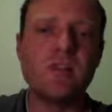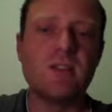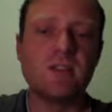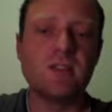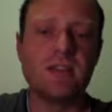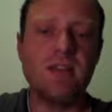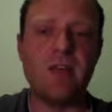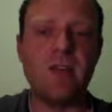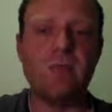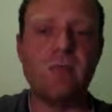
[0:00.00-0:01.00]
doesn't
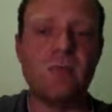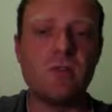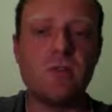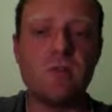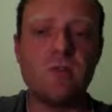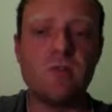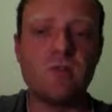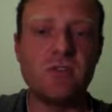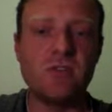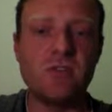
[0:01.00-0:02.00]
handle
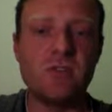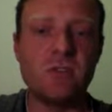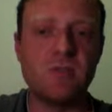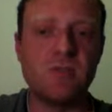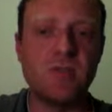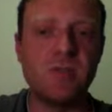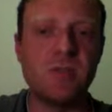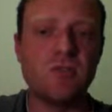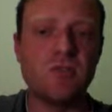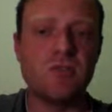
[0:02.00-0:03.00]
conversions between
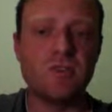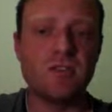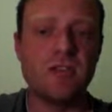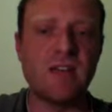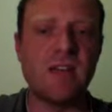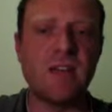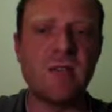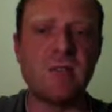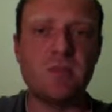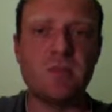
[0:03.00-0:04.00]
structs and
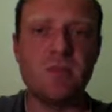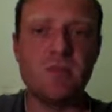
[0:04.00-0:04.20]
enums